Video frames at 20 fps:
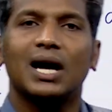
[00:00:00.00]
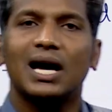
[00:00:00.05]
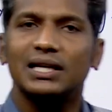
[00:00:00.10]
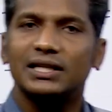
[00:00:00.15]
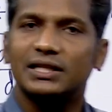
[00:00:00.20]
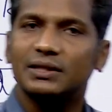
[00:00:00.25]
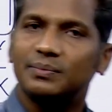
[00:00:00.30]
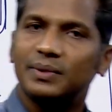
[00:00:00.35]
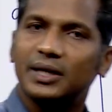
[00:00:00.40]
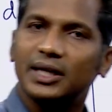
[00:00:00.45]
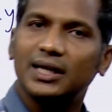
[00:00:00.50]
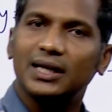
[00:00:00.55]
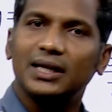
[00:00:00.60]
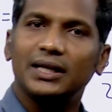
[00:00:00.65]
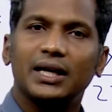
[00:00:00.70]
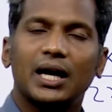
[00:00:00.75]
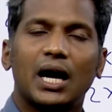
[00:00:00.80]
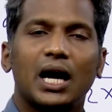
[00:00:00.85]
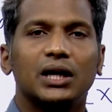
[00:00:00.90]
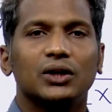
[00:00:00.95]

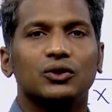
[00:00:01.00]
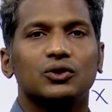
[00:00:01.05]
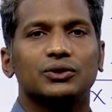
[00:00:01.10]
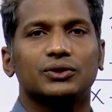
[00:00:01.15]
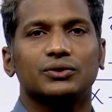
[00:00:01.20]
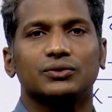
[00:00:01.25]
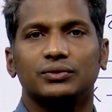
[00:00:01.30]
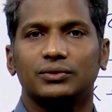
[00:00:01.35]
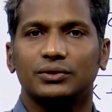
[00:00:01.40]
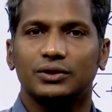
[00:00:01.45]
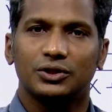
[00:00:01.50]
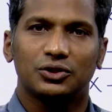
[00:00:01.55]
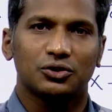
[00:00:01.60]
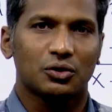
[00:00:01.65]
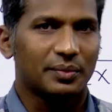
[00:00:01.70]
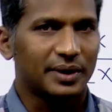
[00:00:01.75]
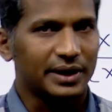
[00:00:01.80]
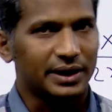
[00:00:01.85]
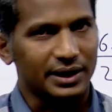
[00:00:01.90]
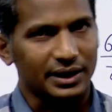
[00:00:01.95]
algebraically and also
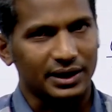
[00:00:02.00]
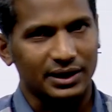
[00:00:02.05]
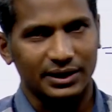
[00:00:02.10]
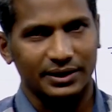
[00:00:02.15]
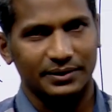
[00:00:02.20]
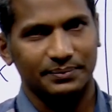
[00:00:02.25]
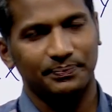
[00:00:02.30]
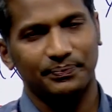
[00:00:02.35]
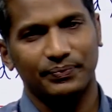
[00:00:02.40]
geometrically.